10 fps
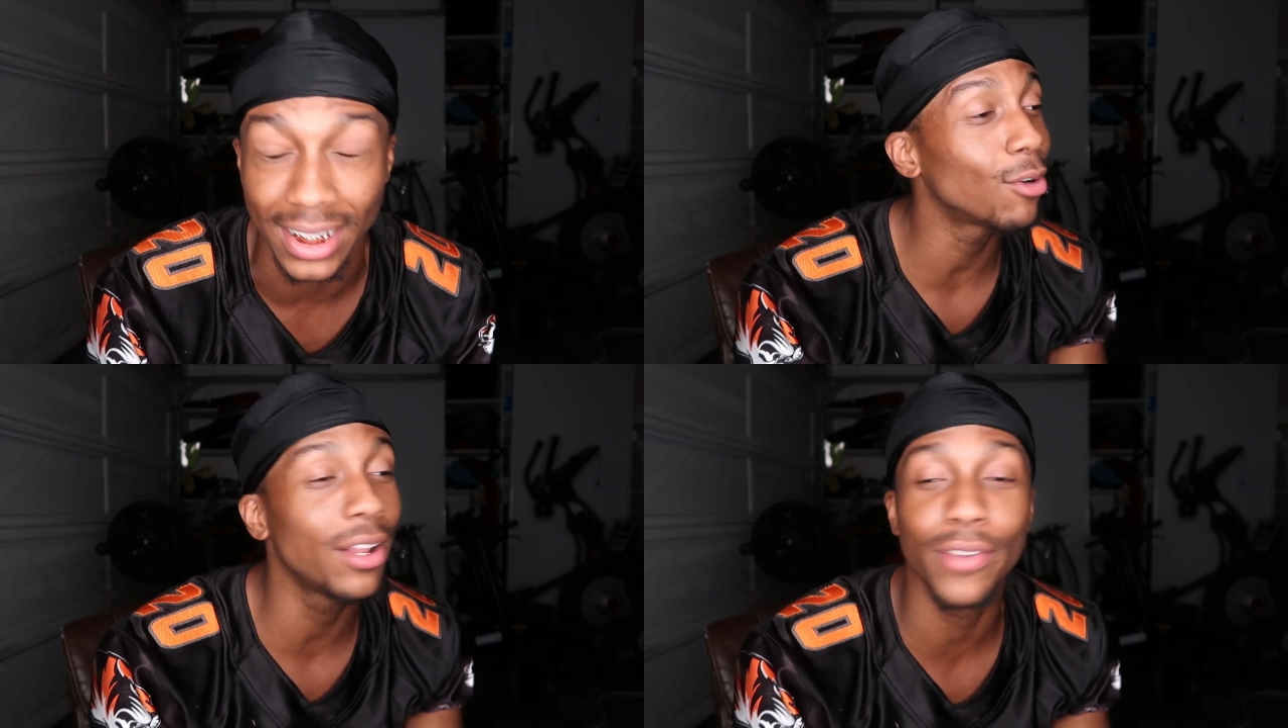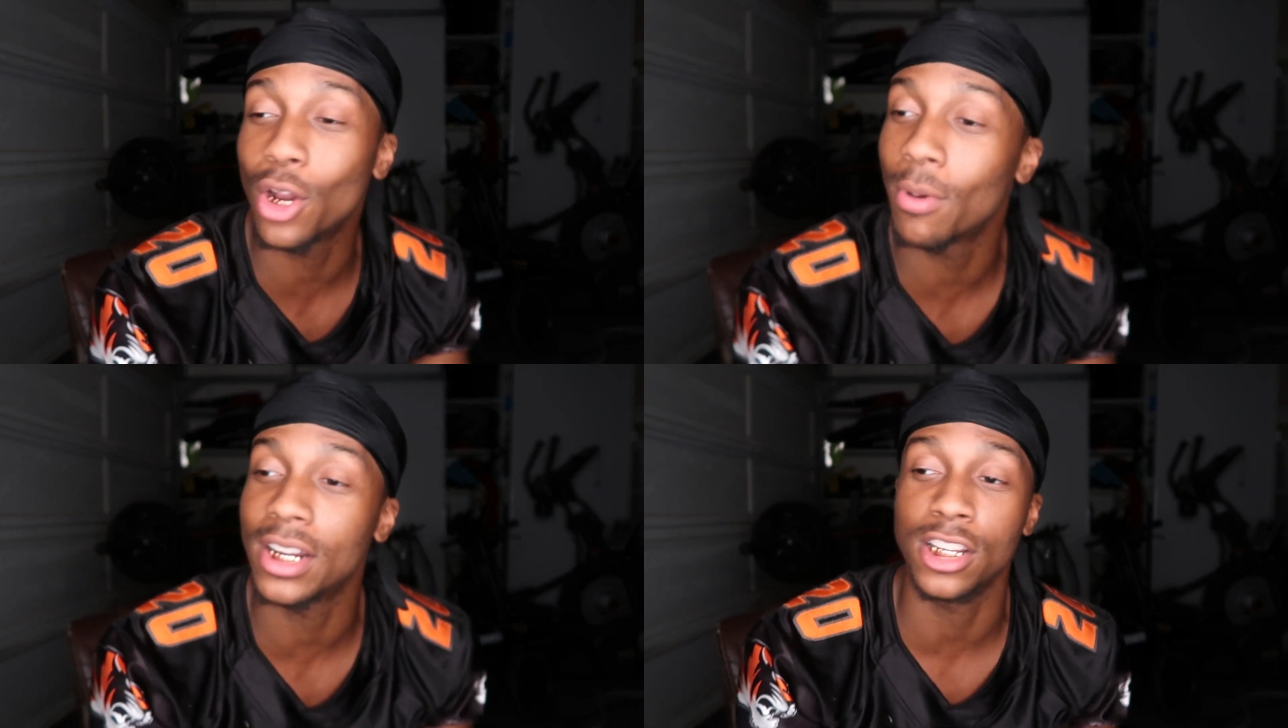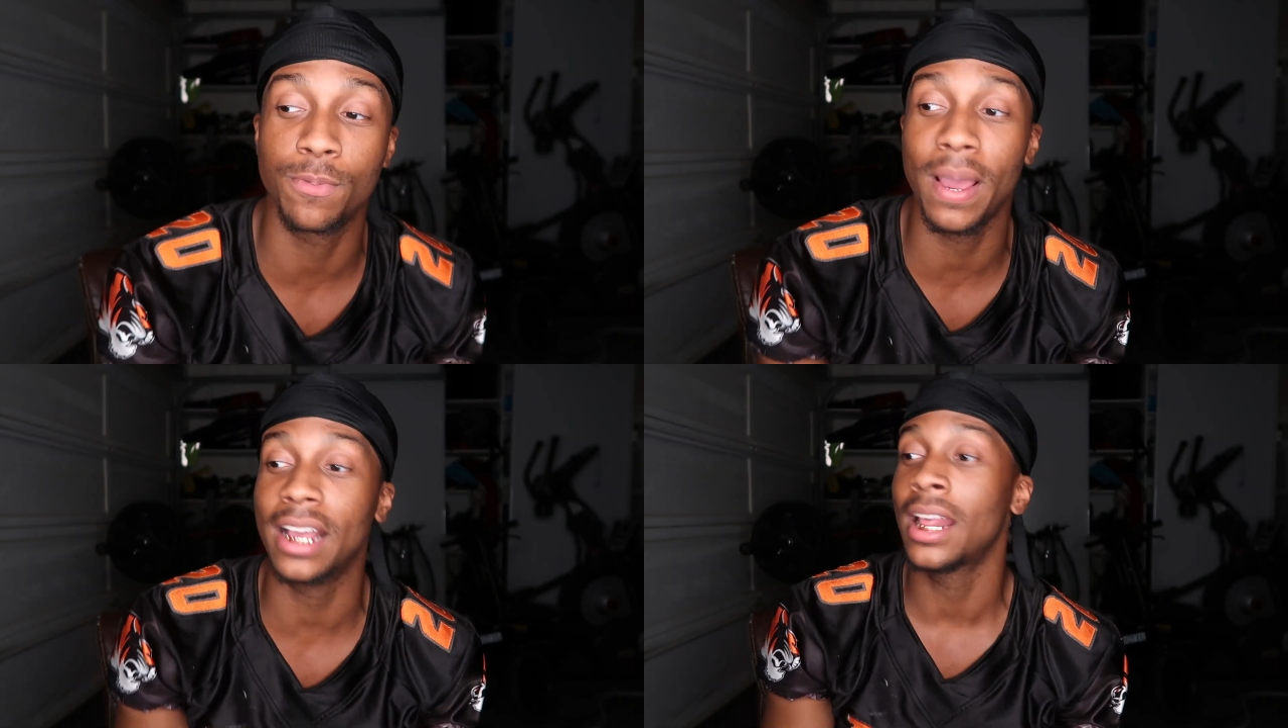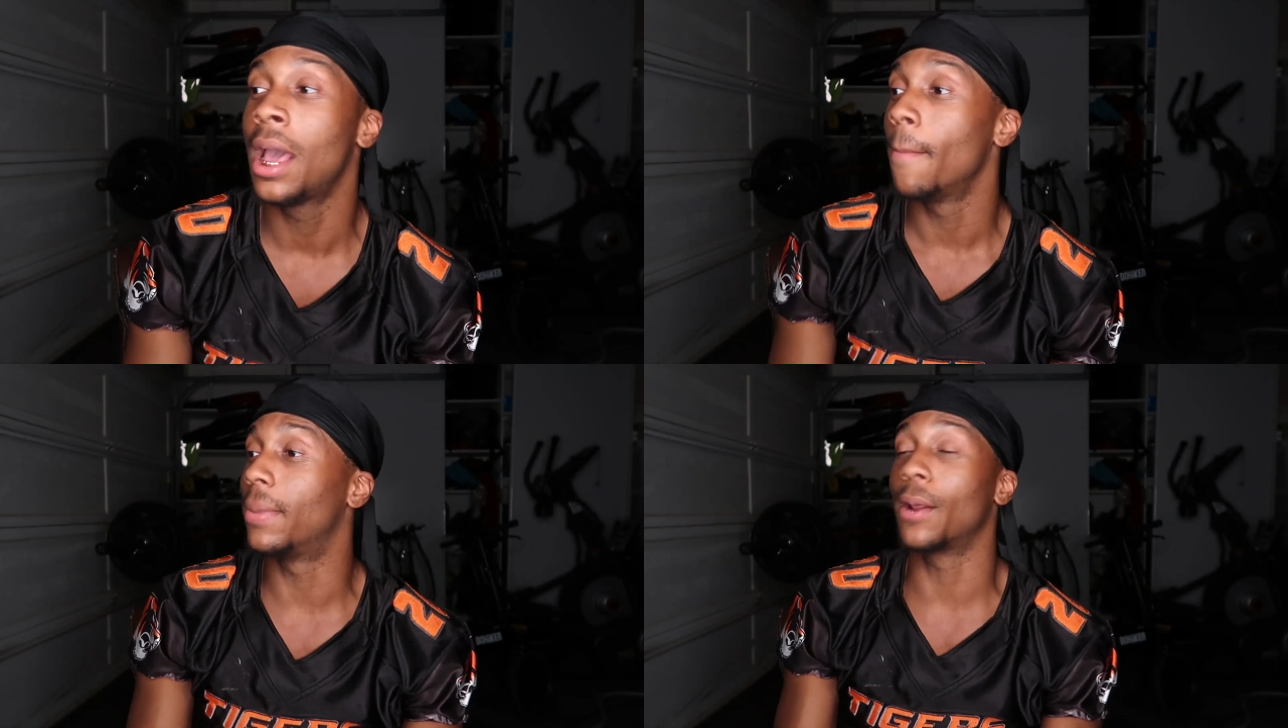I don't even know what to
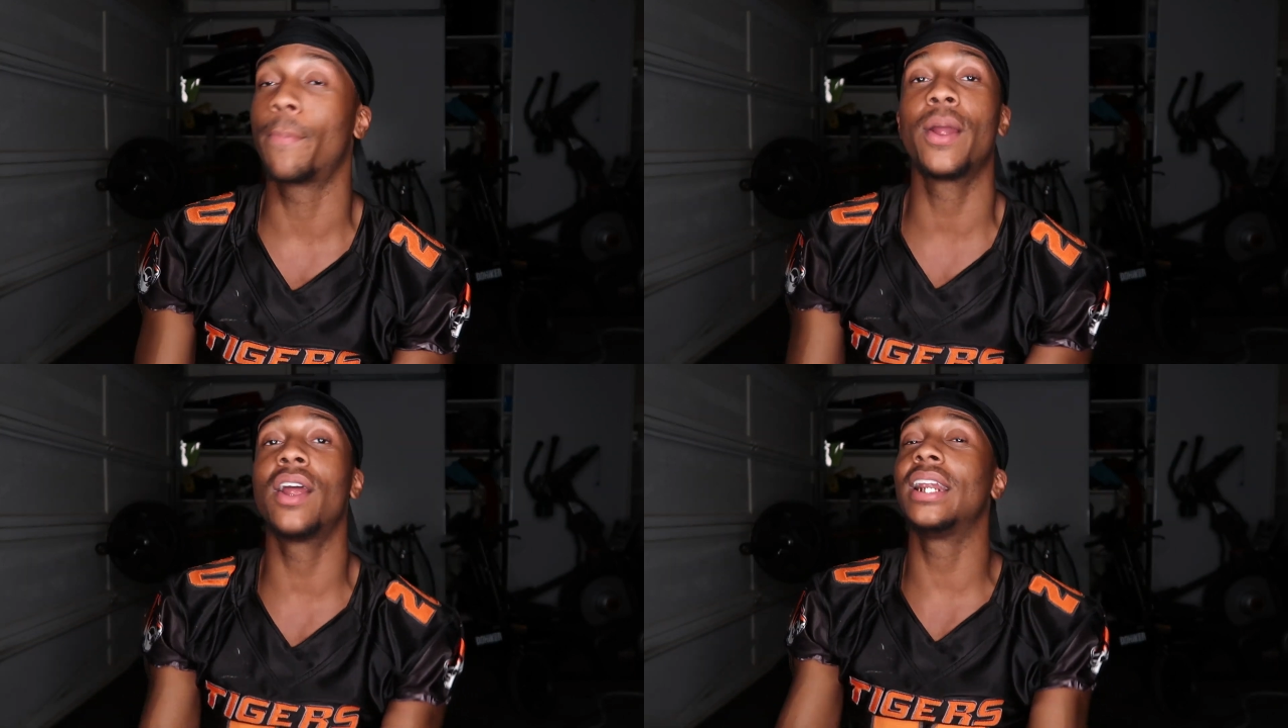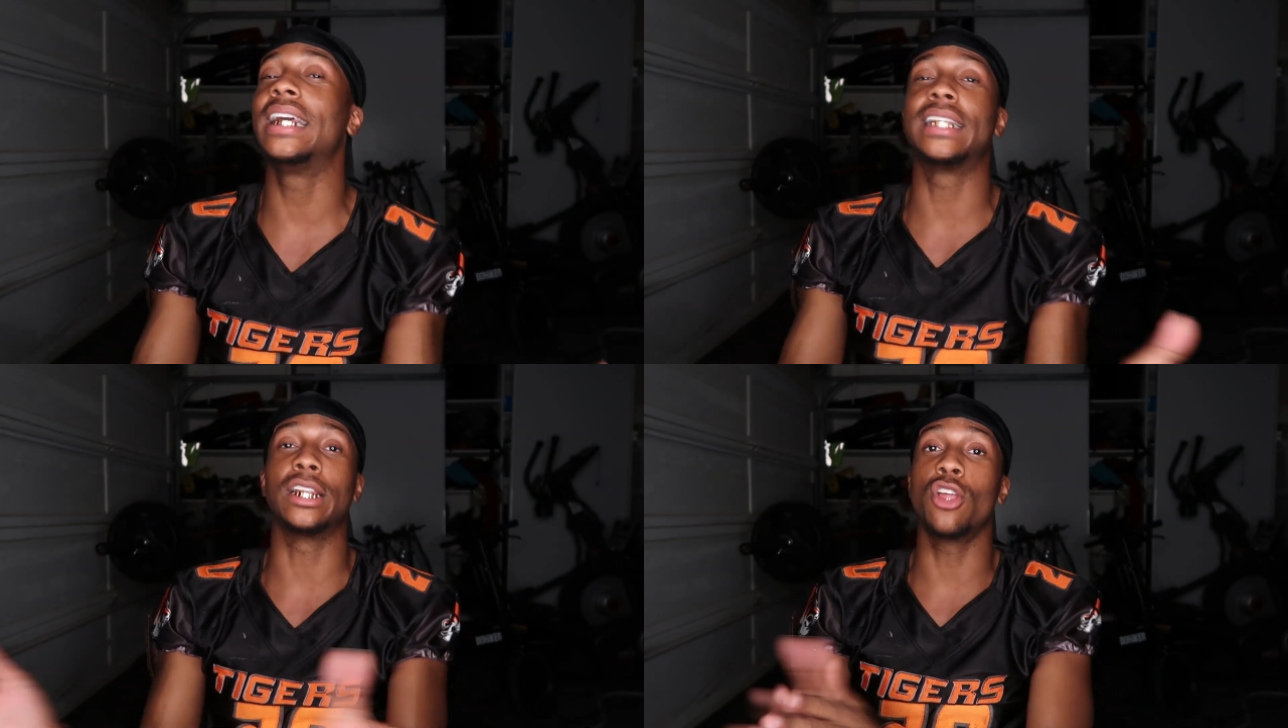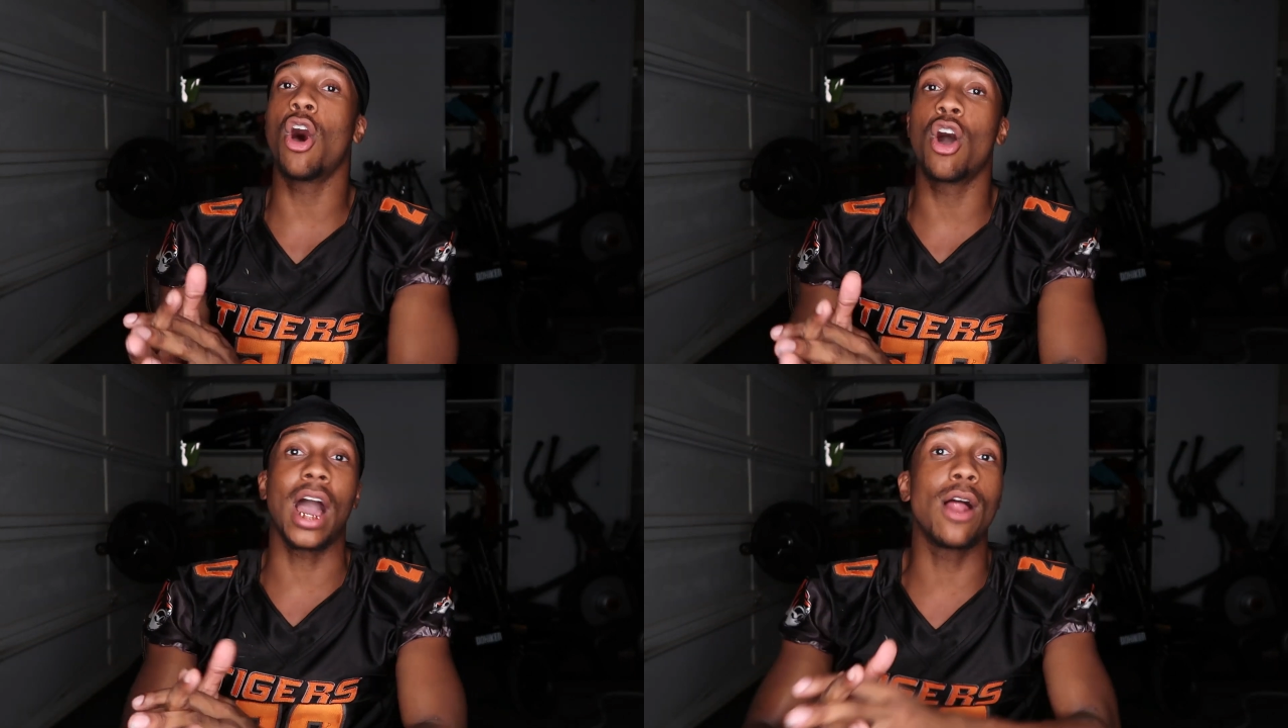expect, but apparently he's a dog.